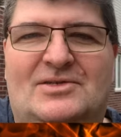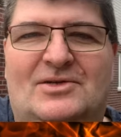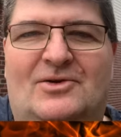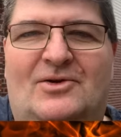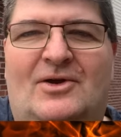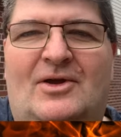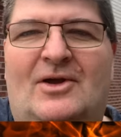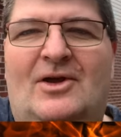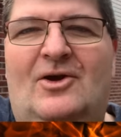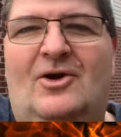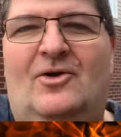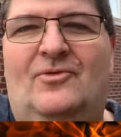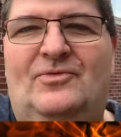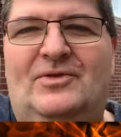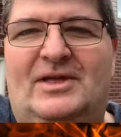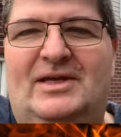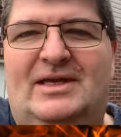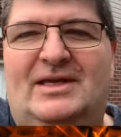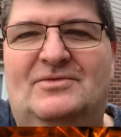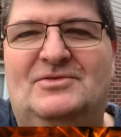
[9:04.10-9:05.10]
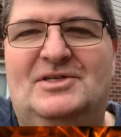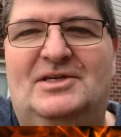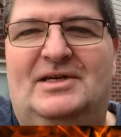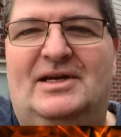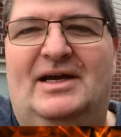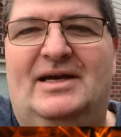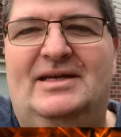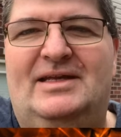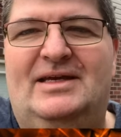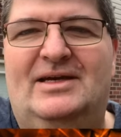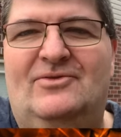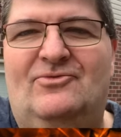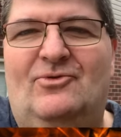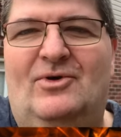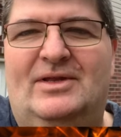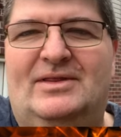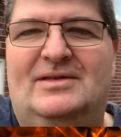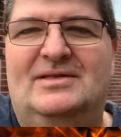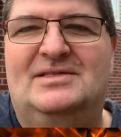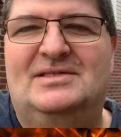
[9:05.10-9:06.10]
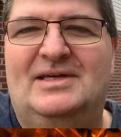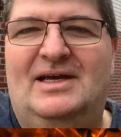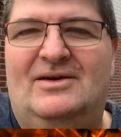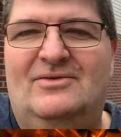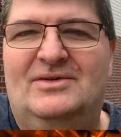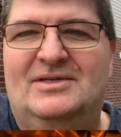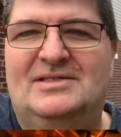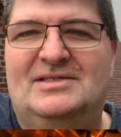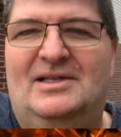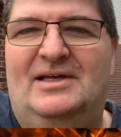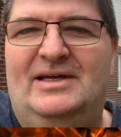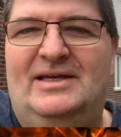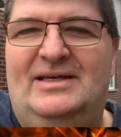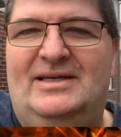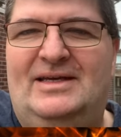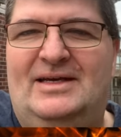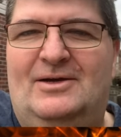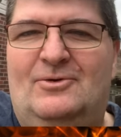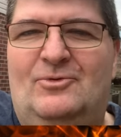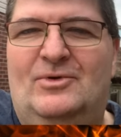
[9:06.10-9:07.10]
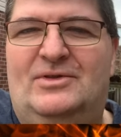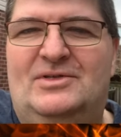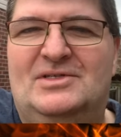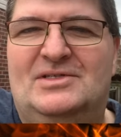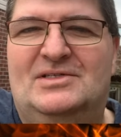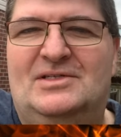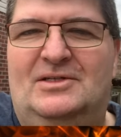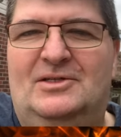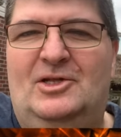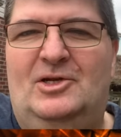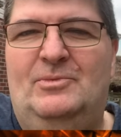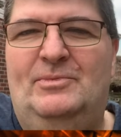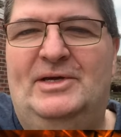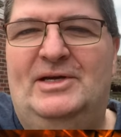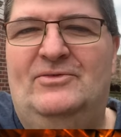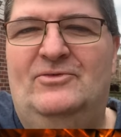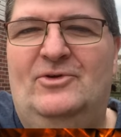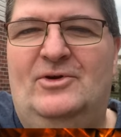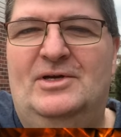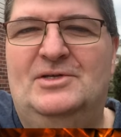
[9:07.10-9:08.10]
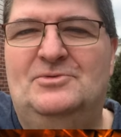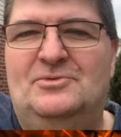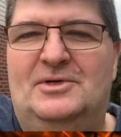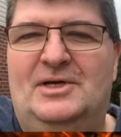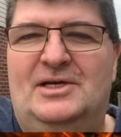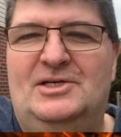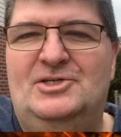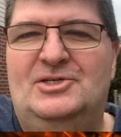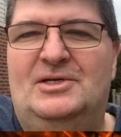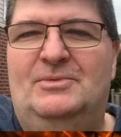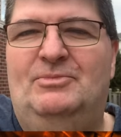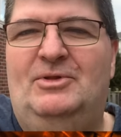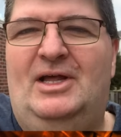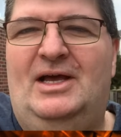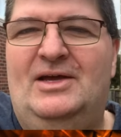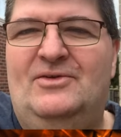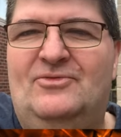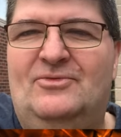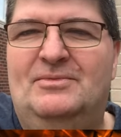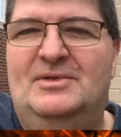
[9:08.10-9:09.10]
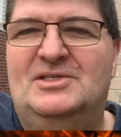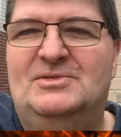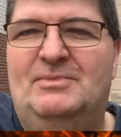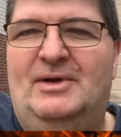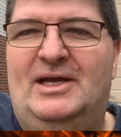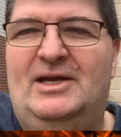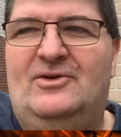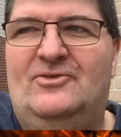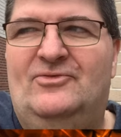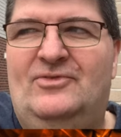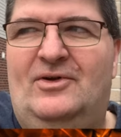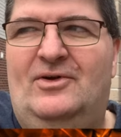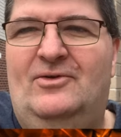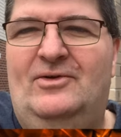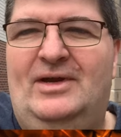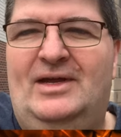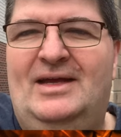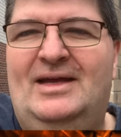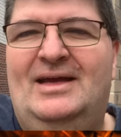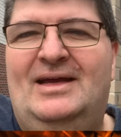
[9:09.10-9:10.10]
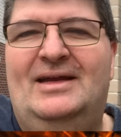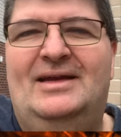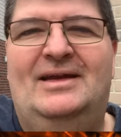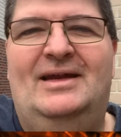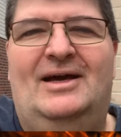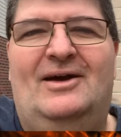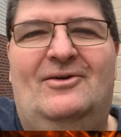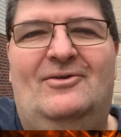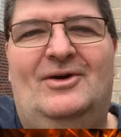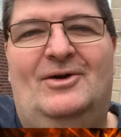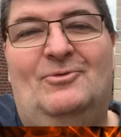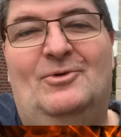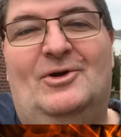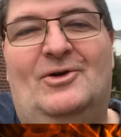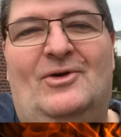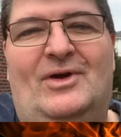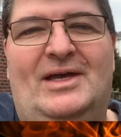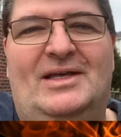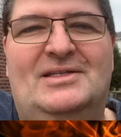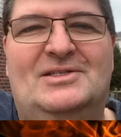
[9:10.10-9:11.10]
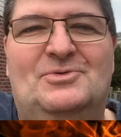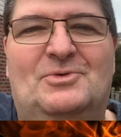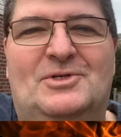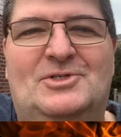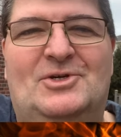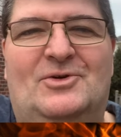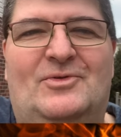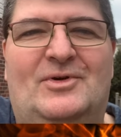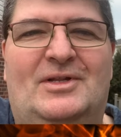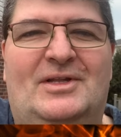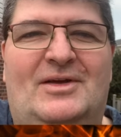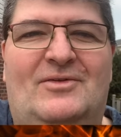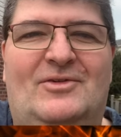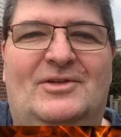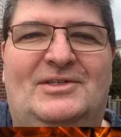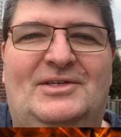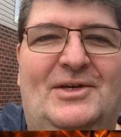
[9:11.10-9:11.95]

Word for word: so hopefully it gives you an idea of what the sound is like with just a little bit of noise reduction applied from this microphone. Now we'll go ahead and switch over to level